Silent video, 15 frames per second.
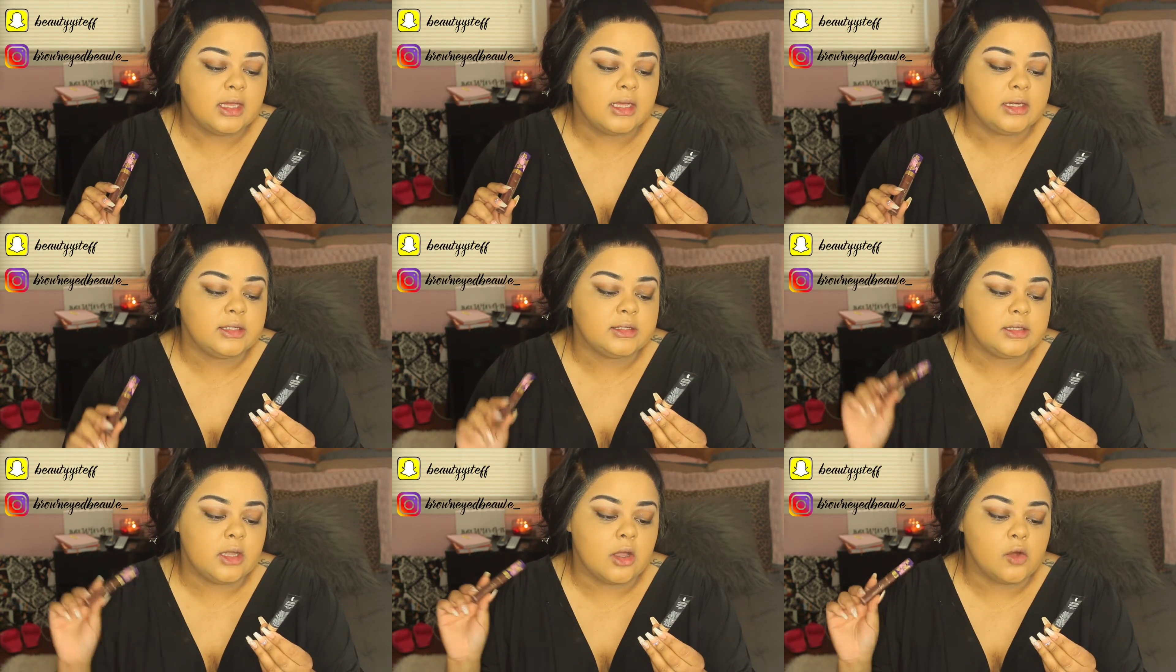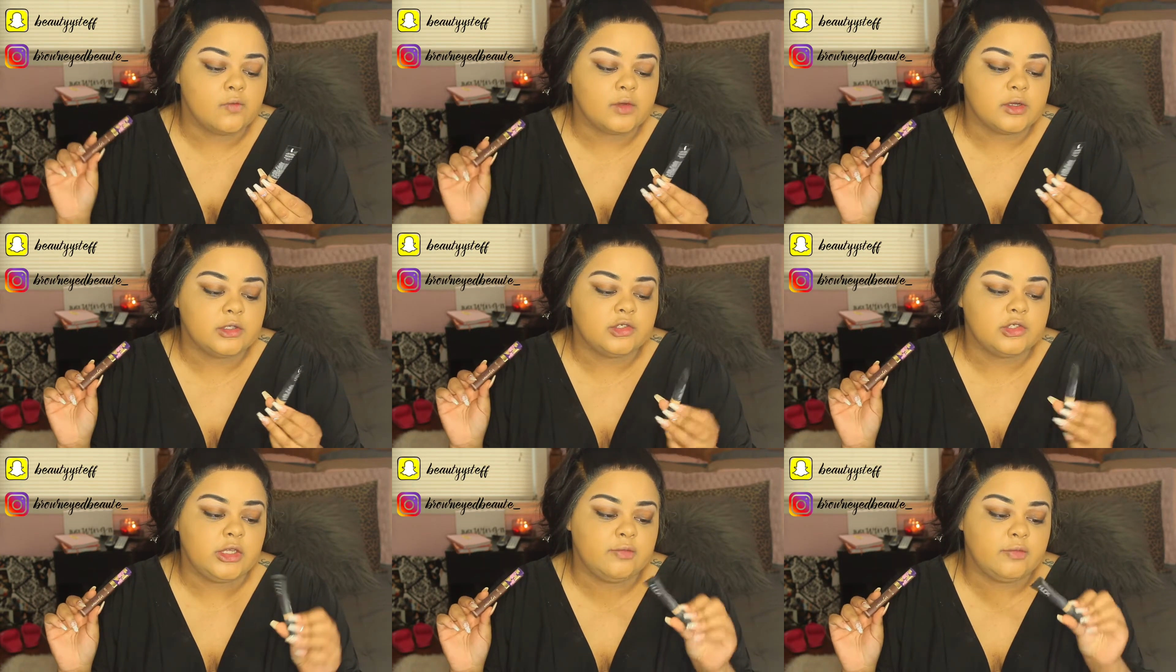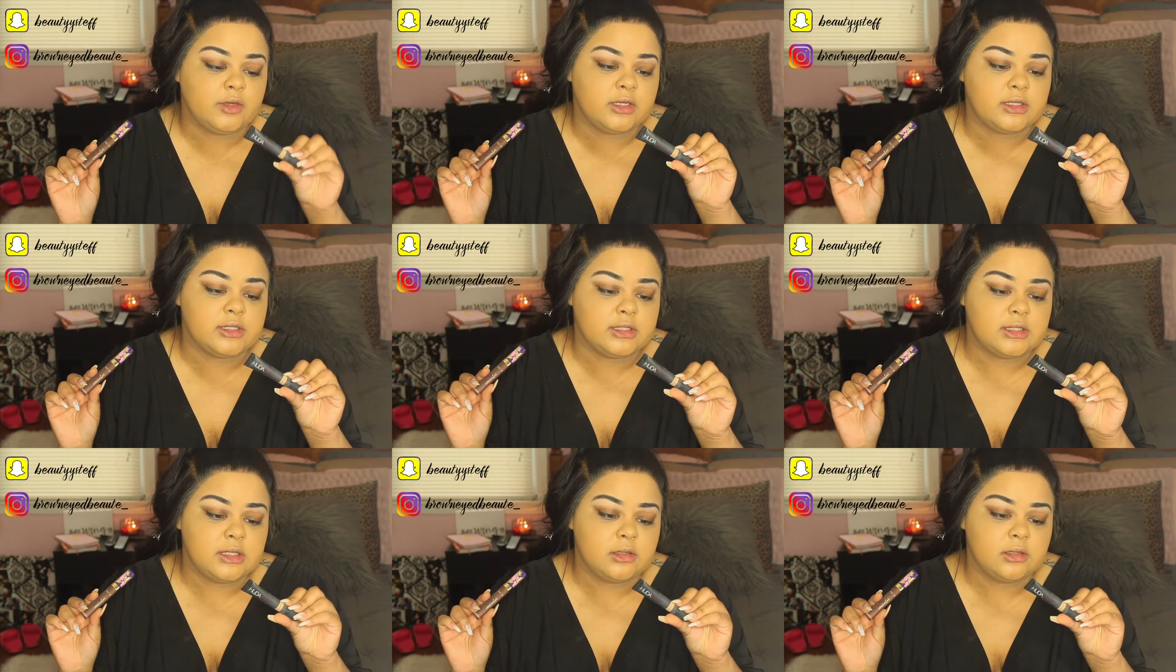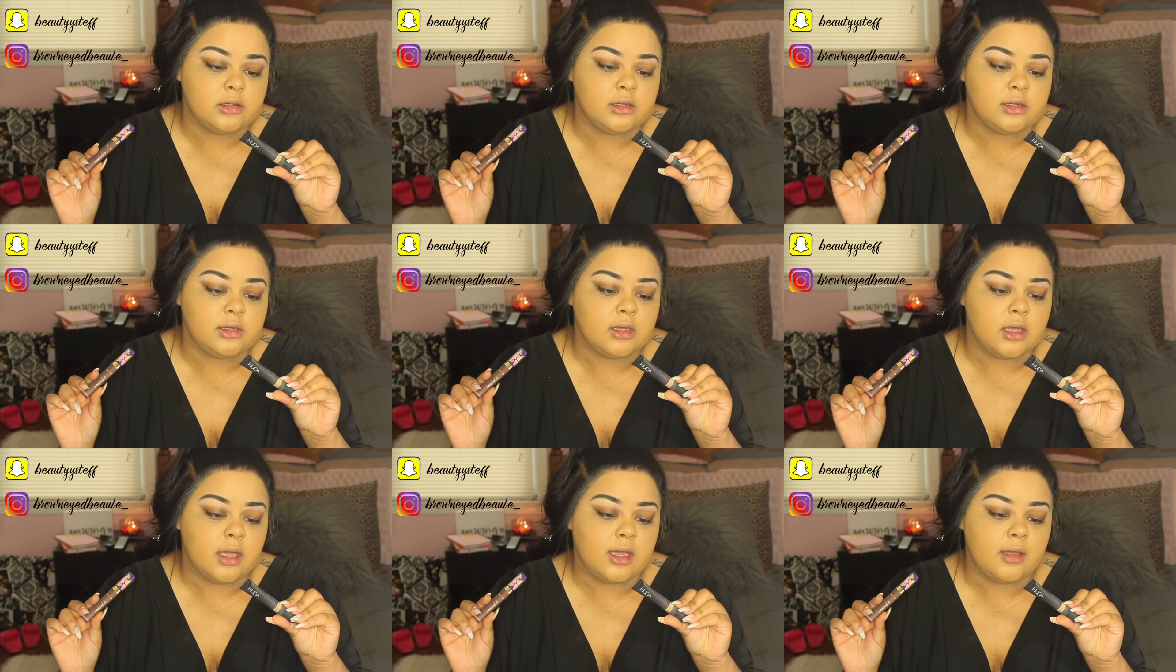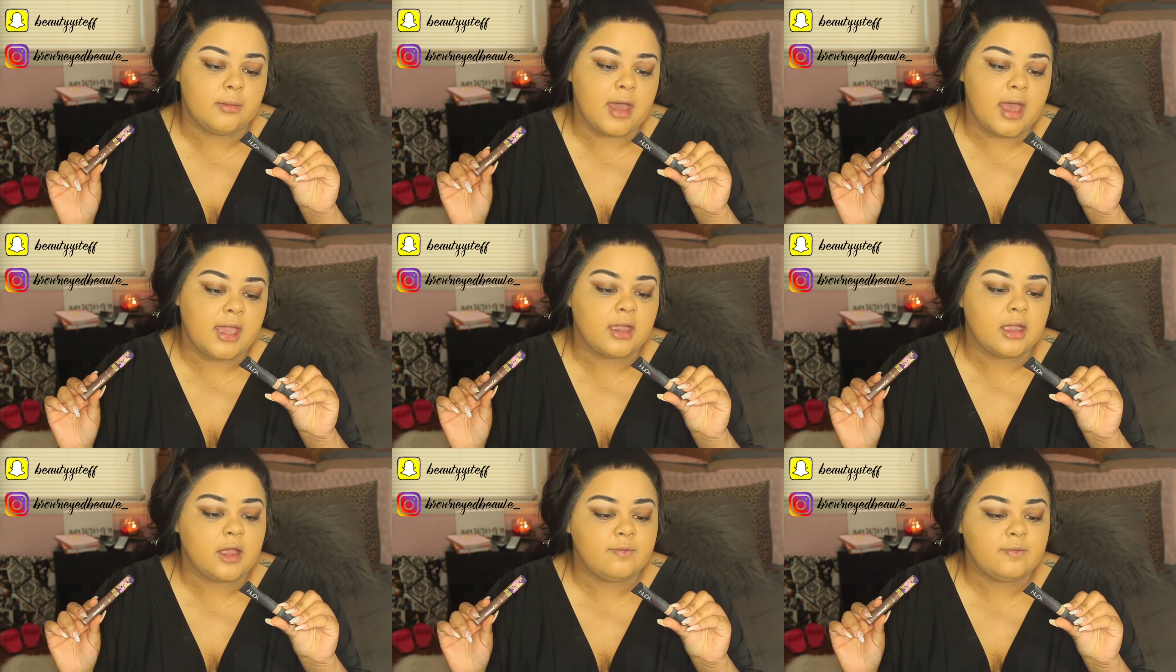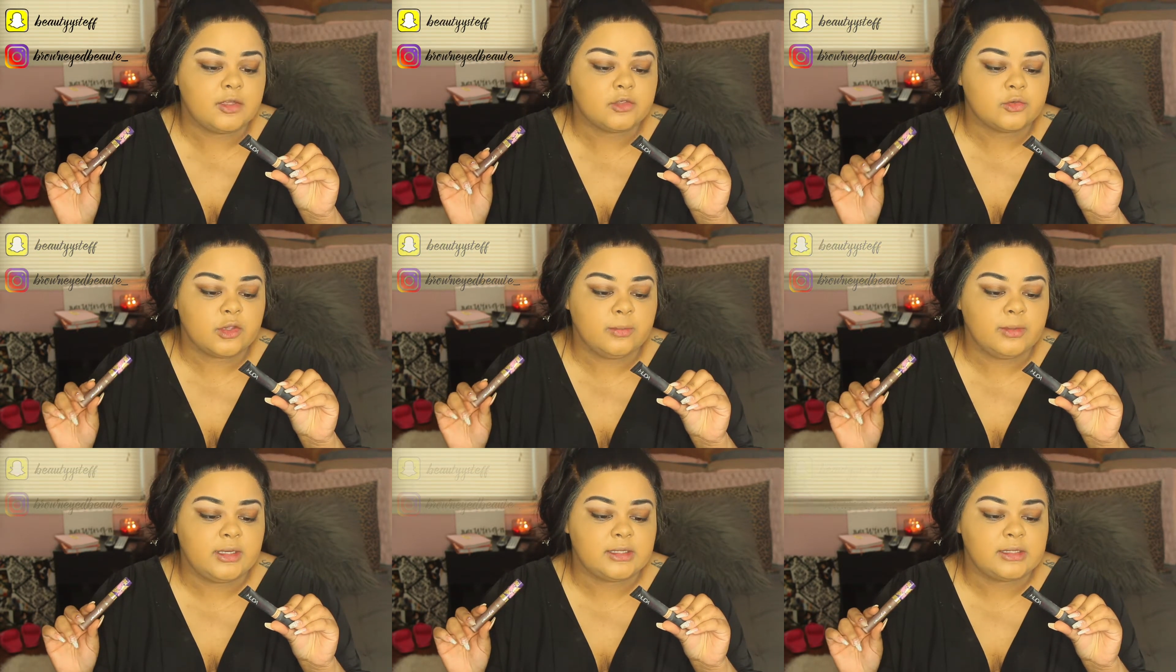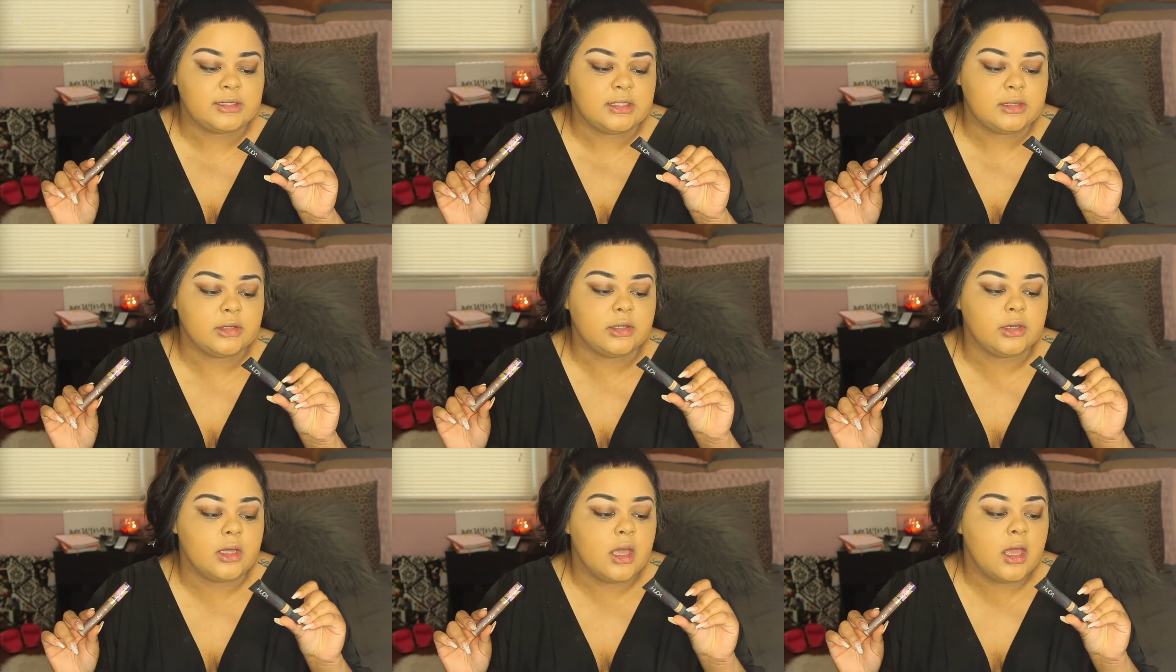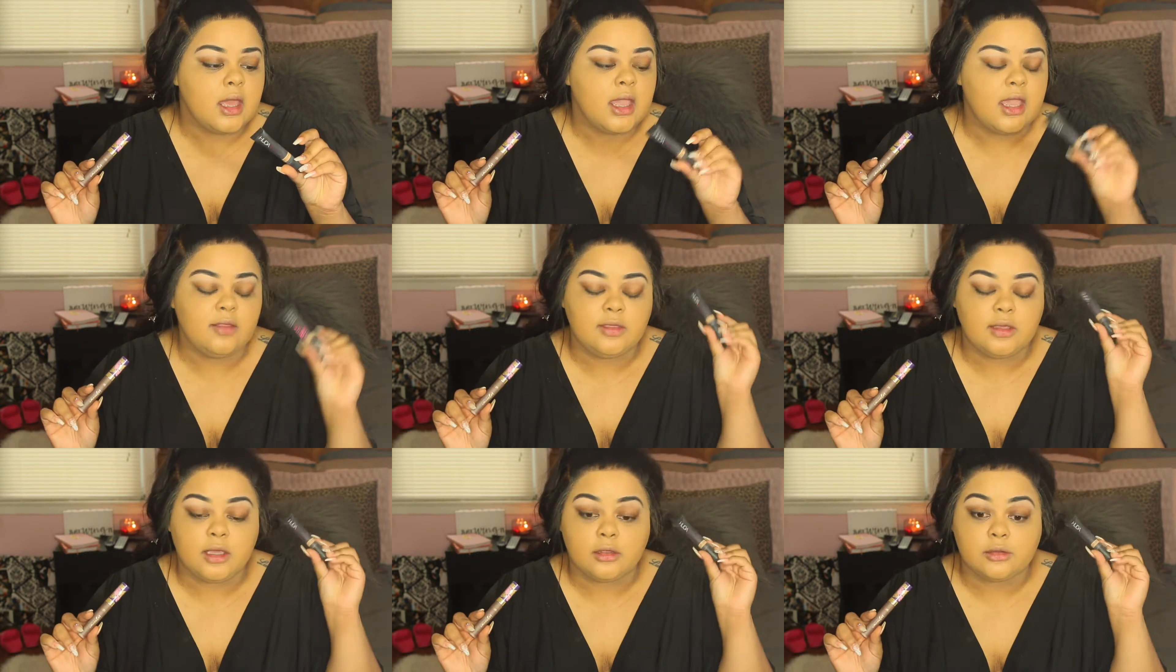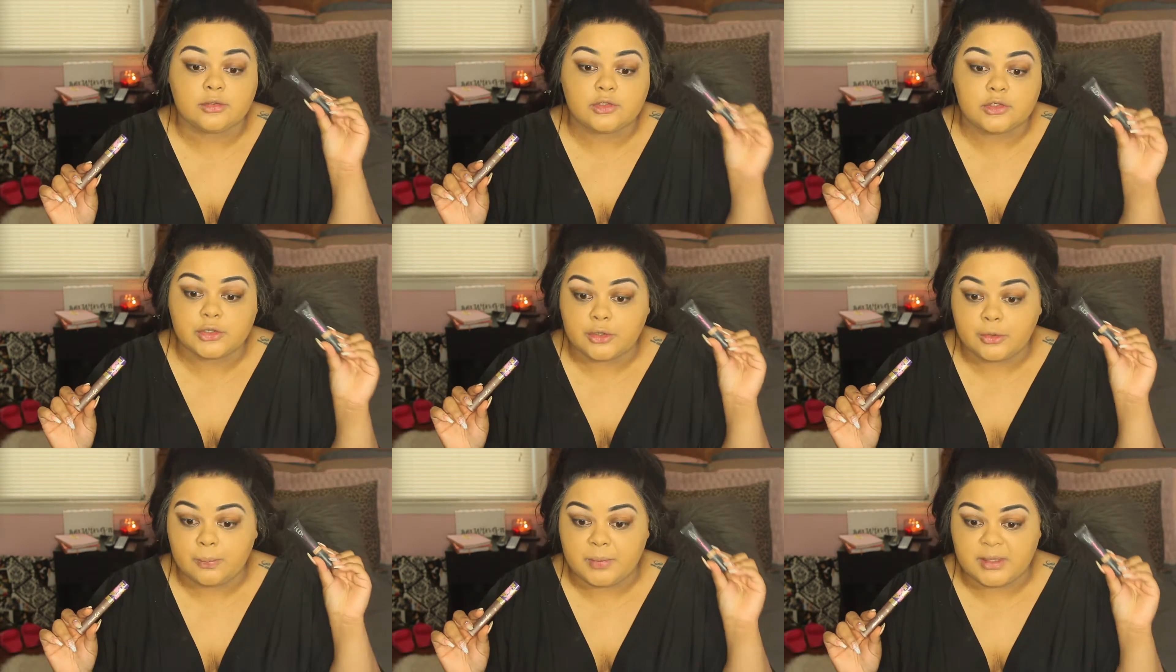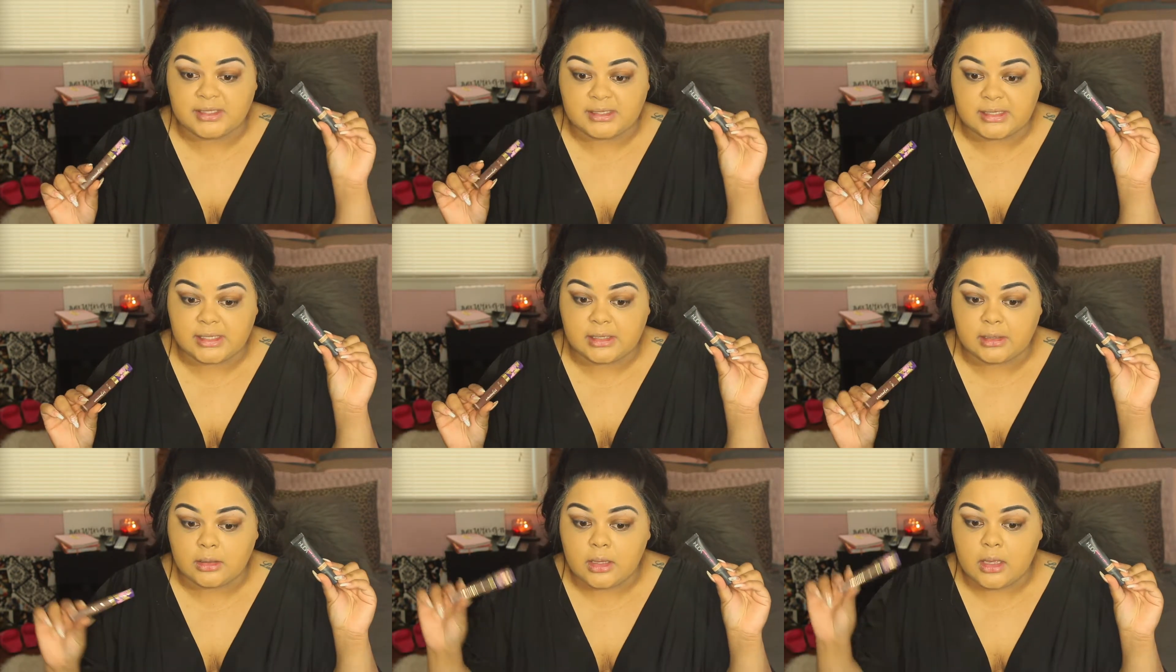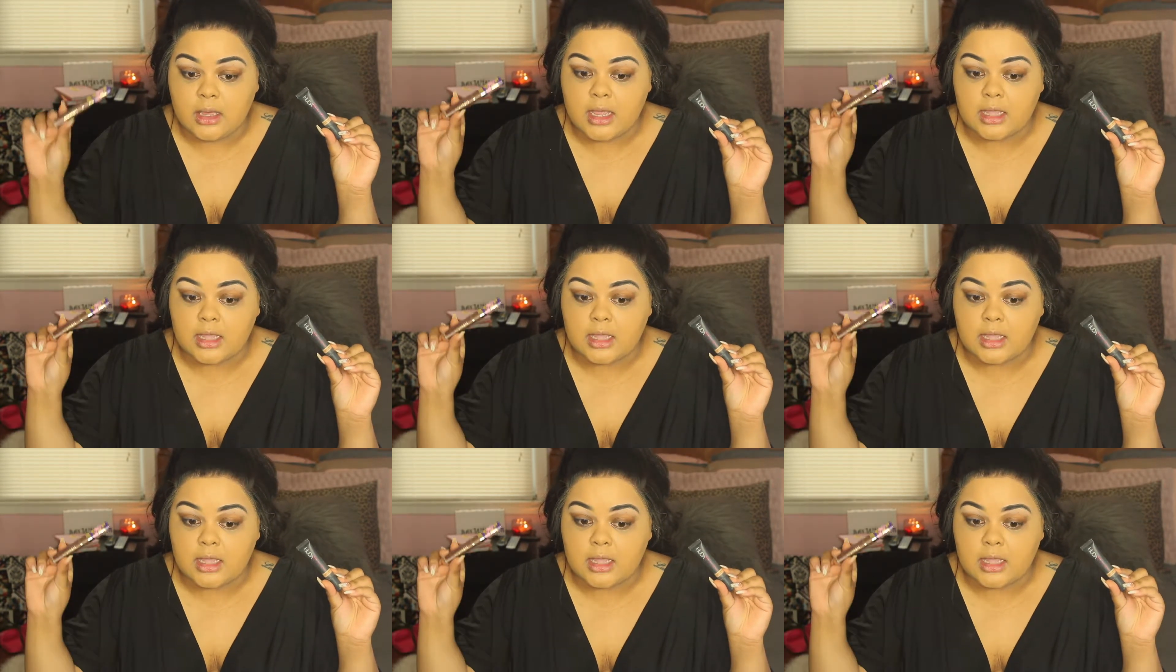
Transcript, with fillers: It is the Overachiever Concealer, High Coverage Creamy Concealer in the color Sugar Biscuit.